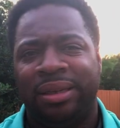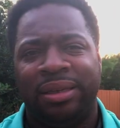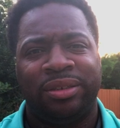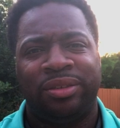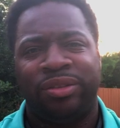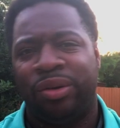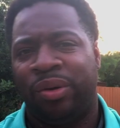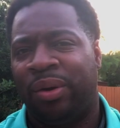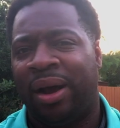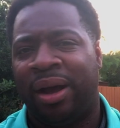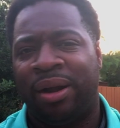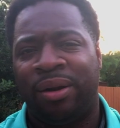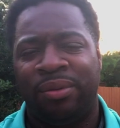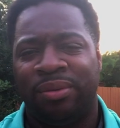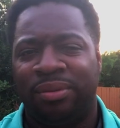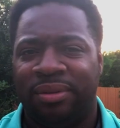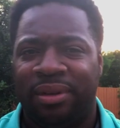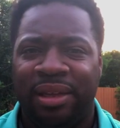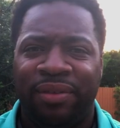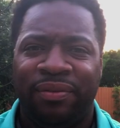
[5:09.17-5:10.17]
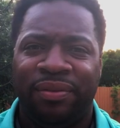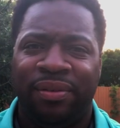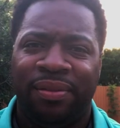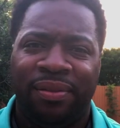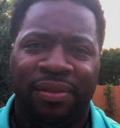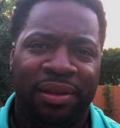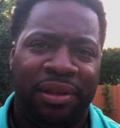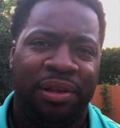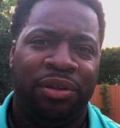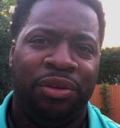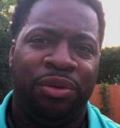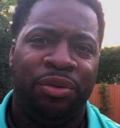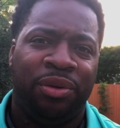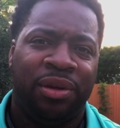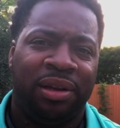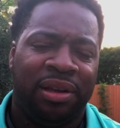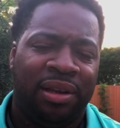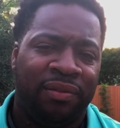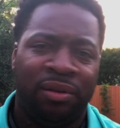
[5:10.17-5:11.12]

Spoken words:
So I don't even think you can